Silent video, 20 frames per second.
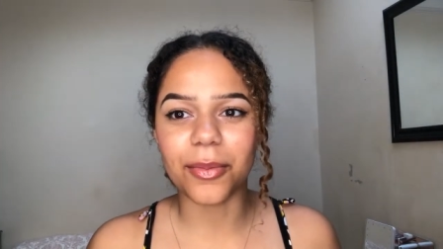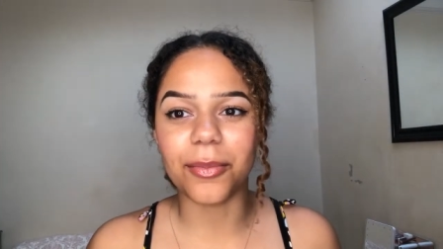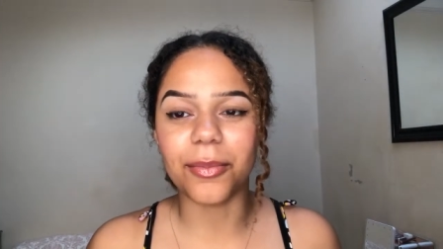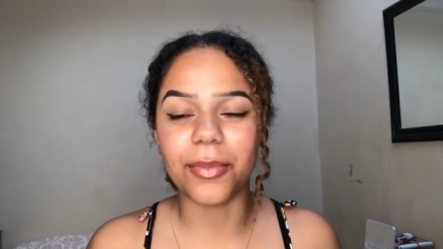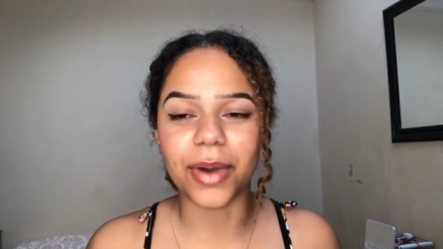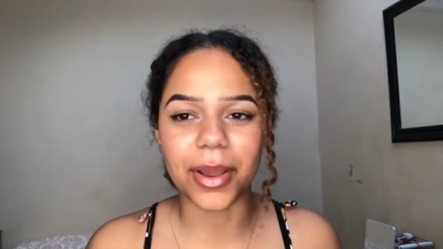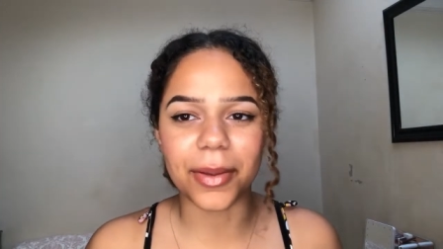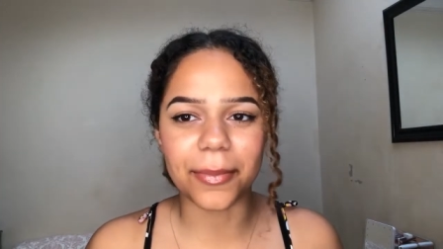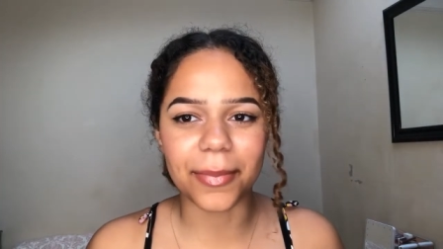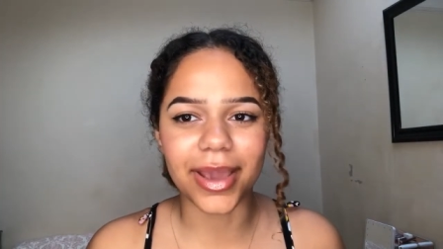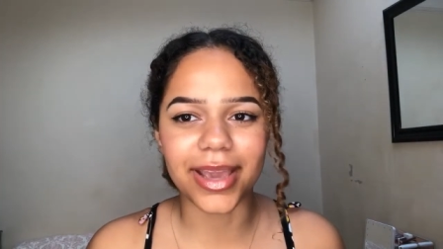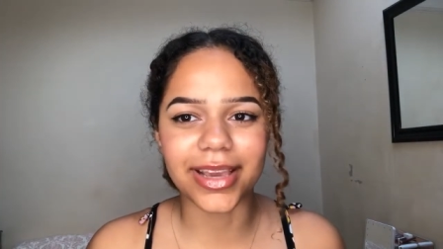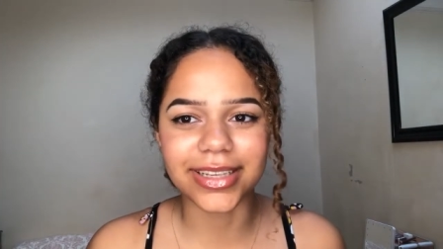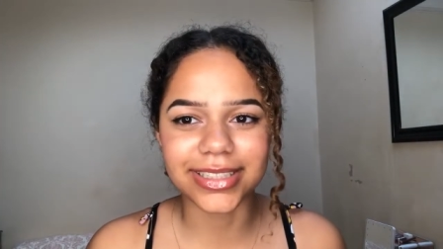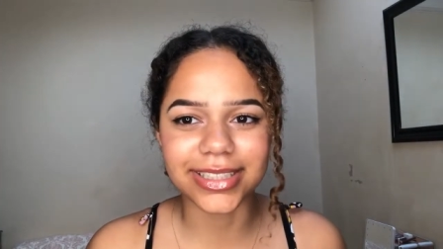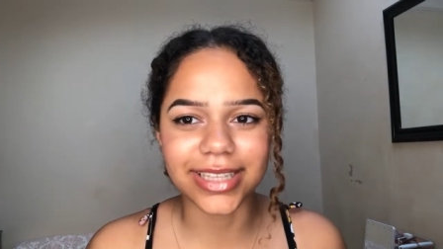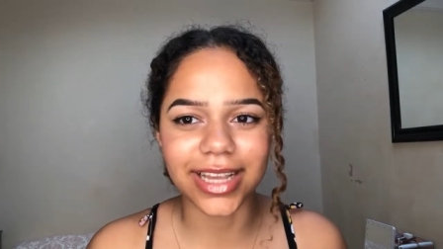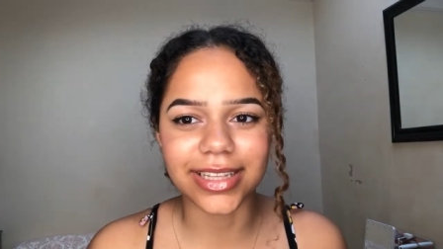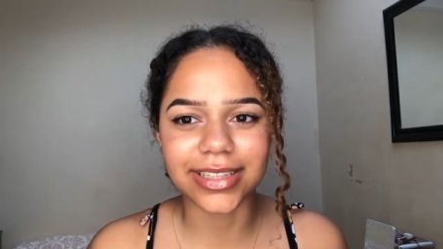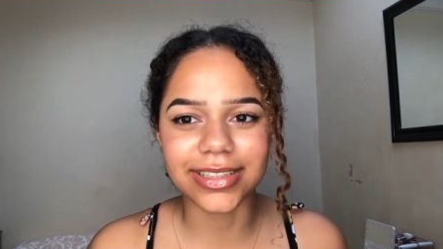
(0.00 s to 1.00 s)
but it makes
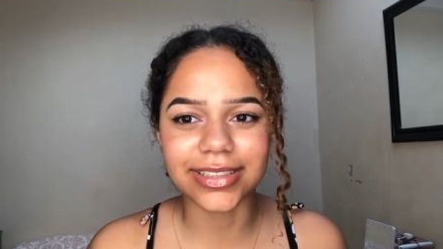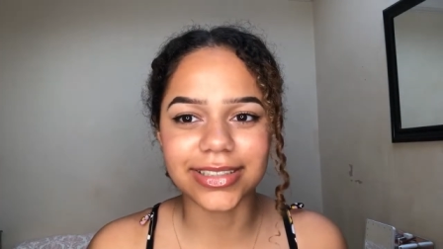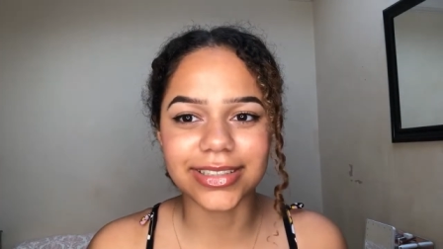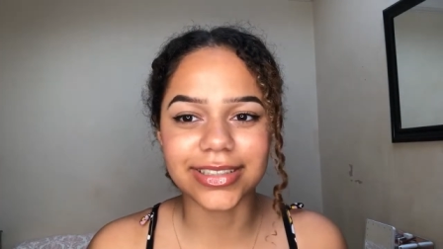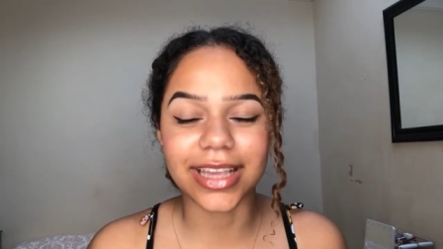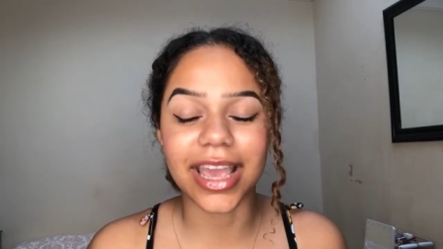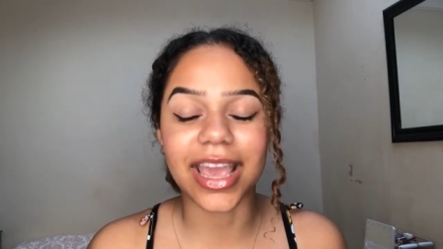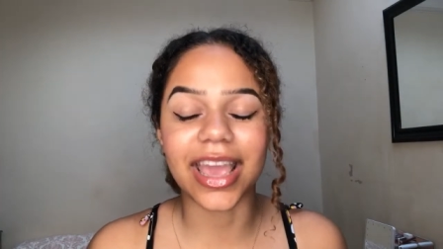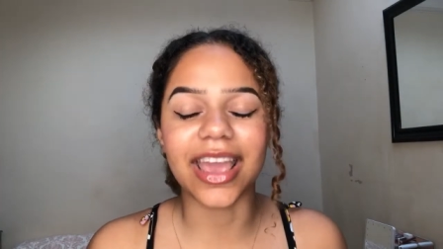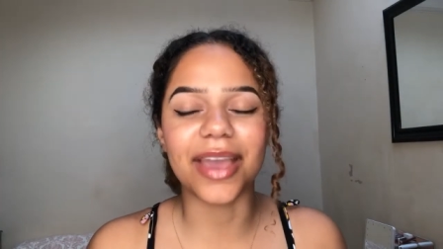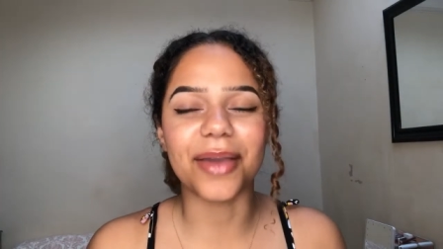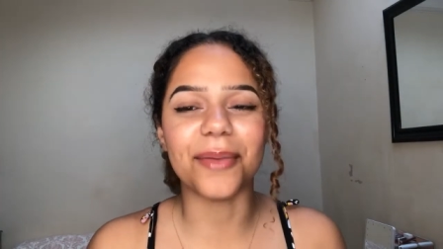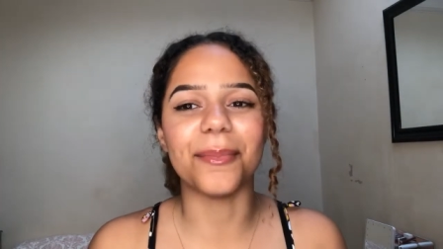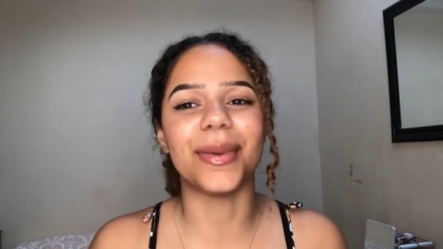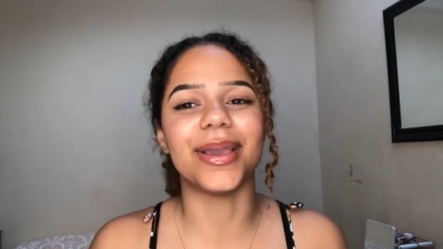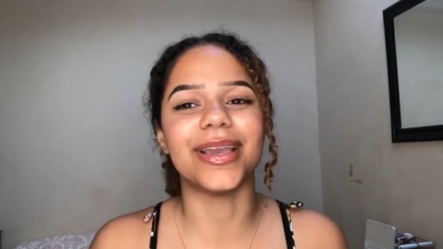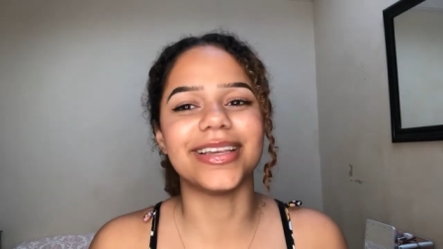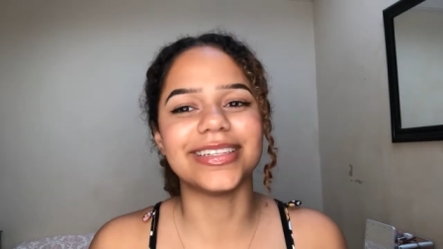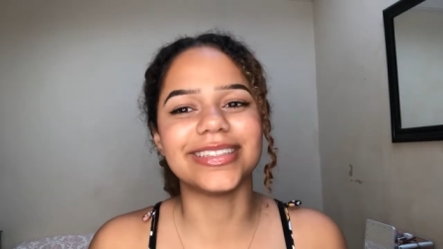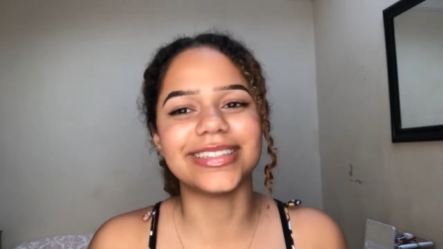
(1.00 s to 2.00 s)

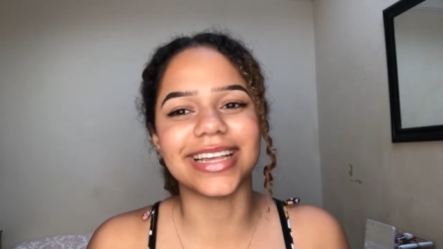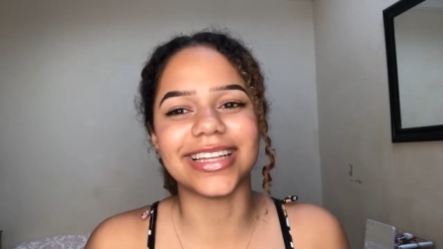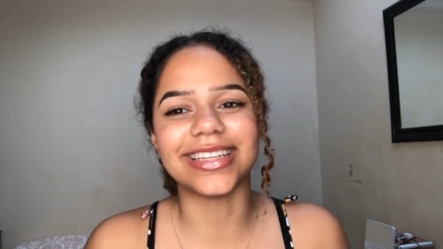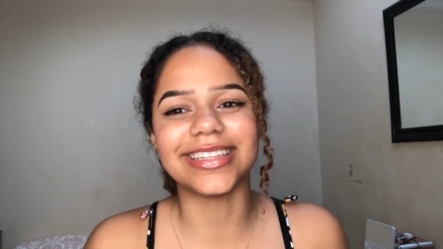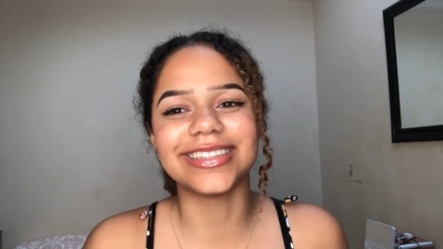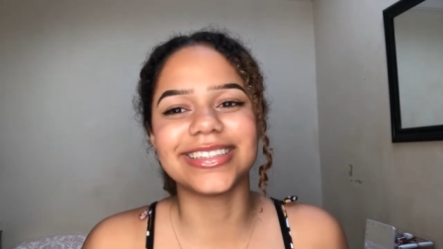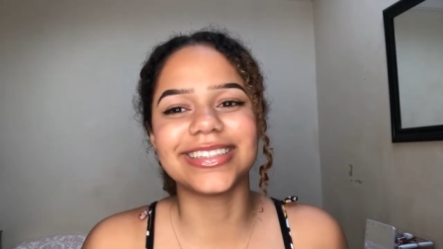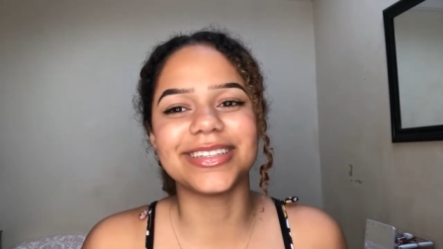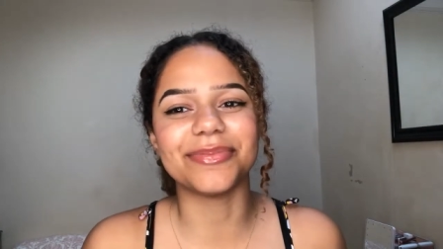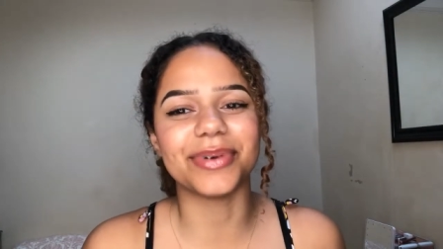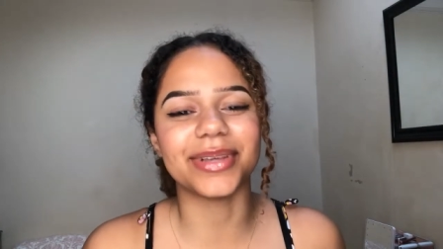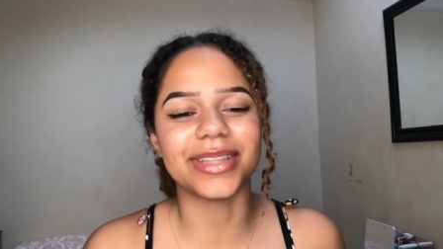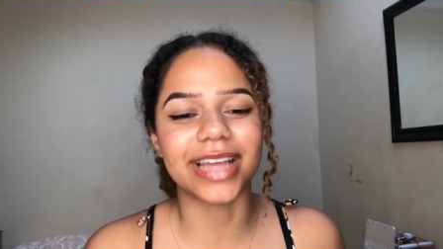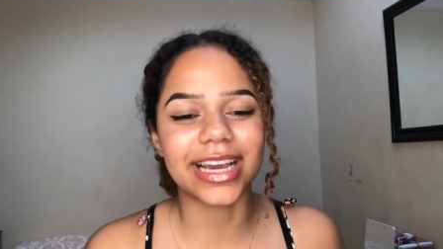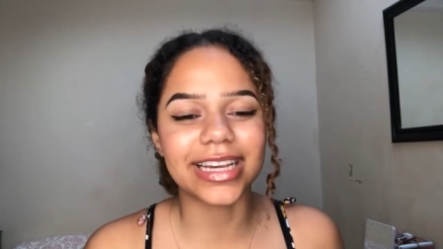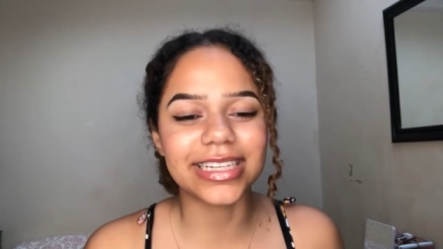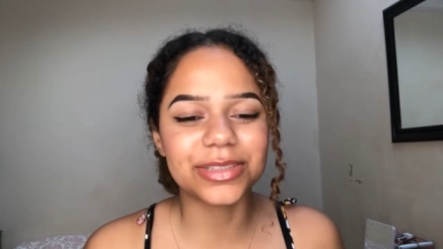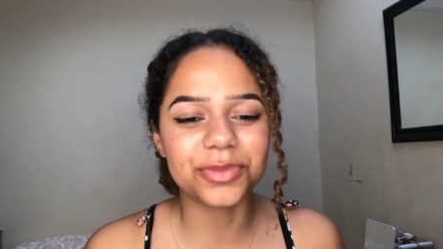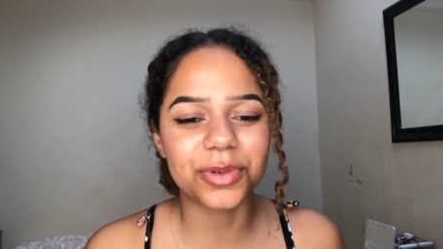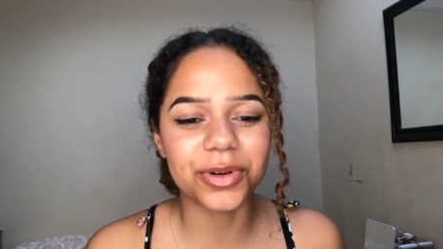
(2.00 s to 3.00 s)
sense. But
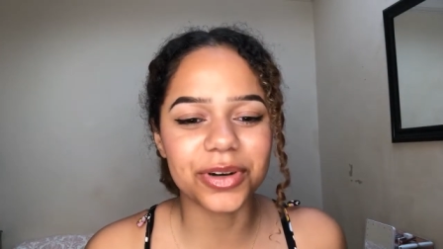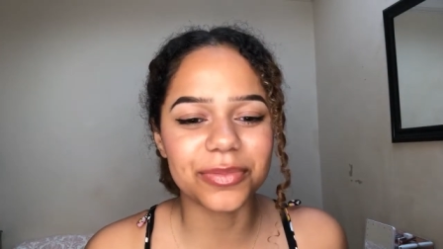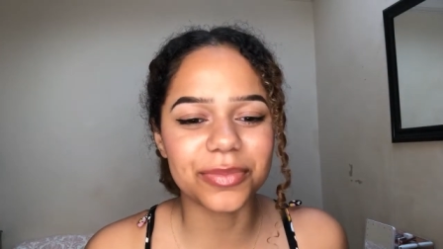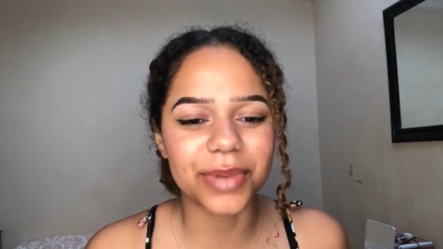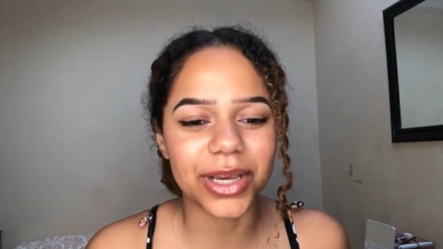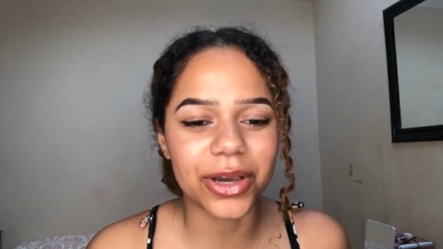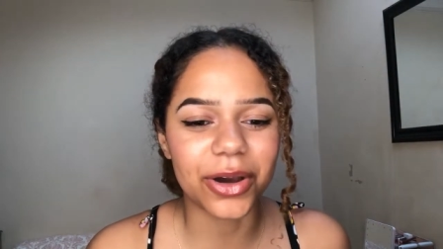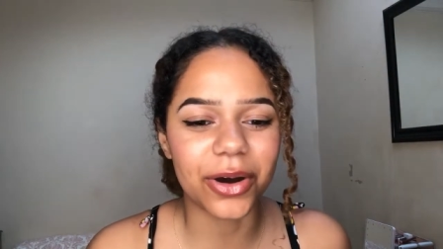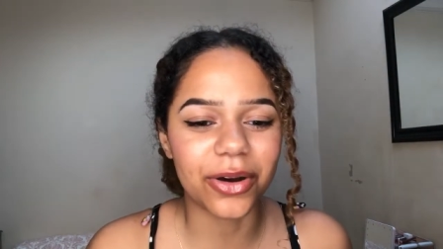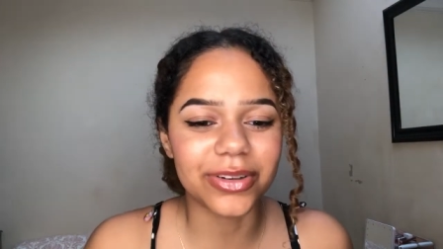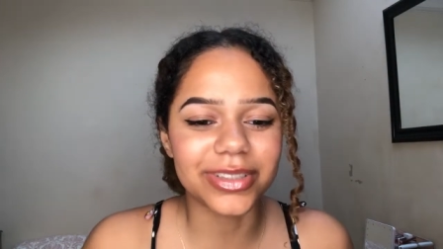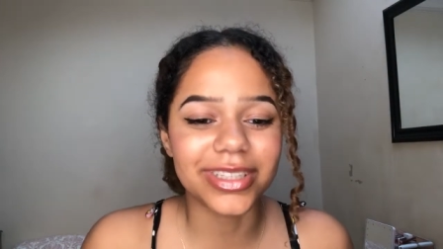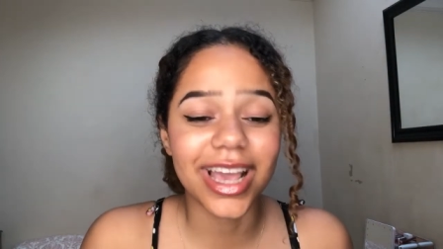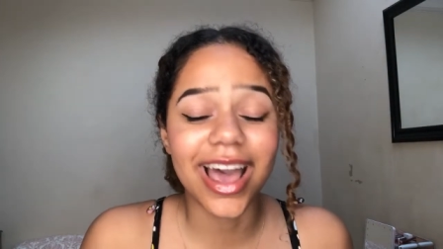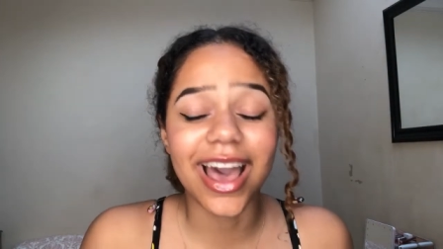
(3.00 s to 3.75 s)
that is one of my goals.